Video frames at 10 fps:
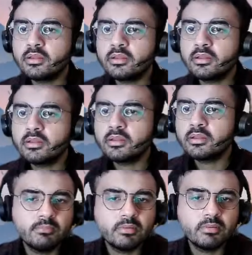
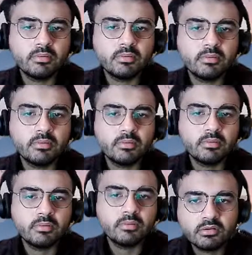endgame puzzles? I
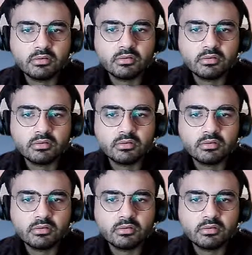haven't